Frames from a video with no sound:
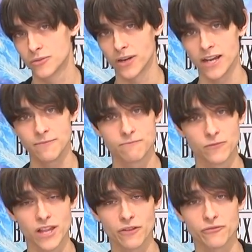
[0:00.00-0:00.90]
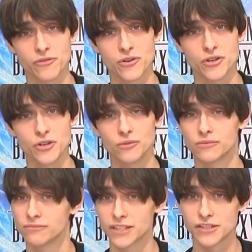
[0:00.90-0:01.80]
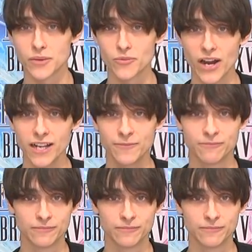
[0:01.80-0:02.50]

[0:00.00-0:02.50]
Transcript: right, without further ado, let's jump right in.